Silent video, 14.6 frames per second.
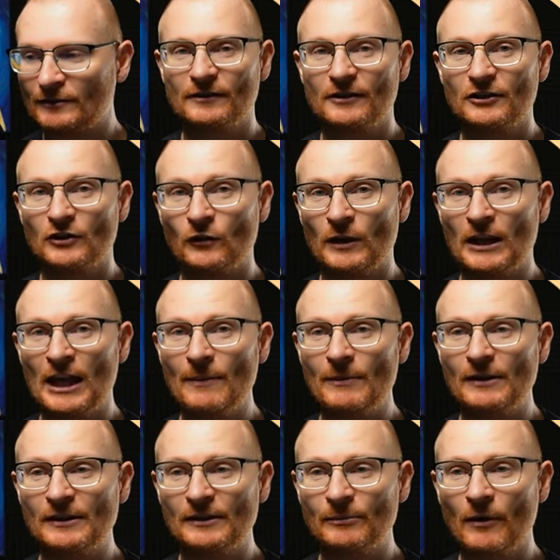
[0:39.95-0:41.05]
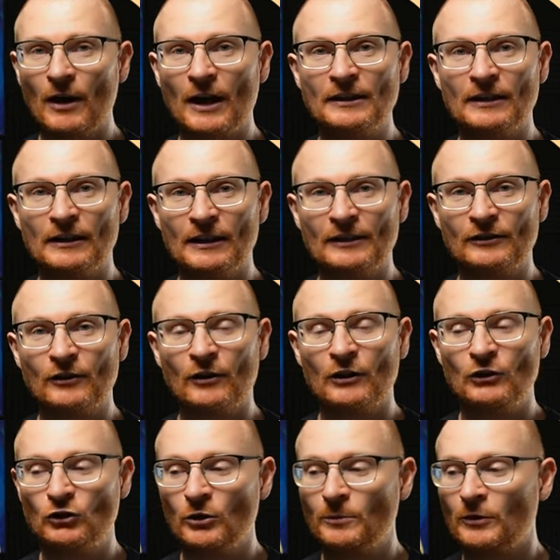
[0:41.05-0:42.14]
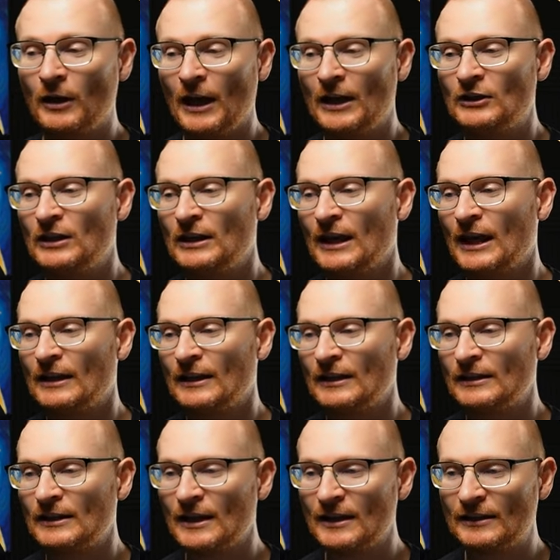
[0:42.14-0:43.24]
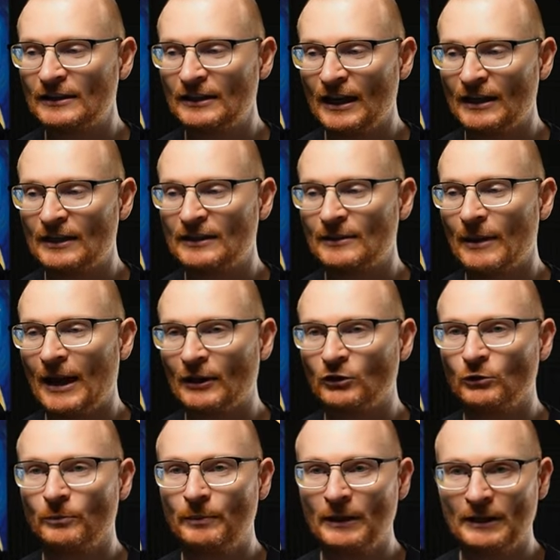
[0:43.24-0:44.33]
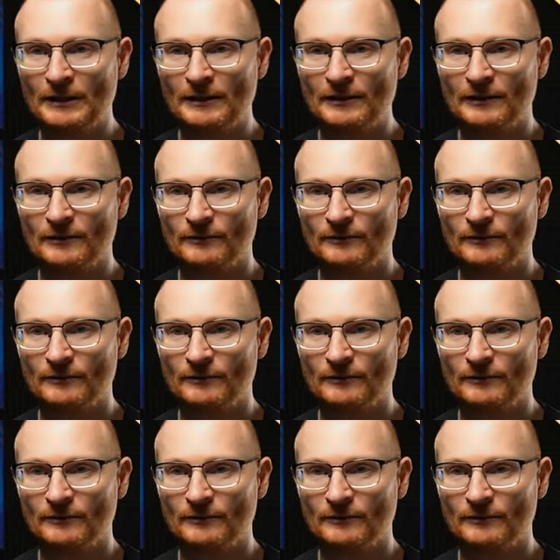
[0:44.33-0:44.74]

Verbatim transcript: So if we keep this in mind, let's go to Jupiter dot A G and let's set some actual bids.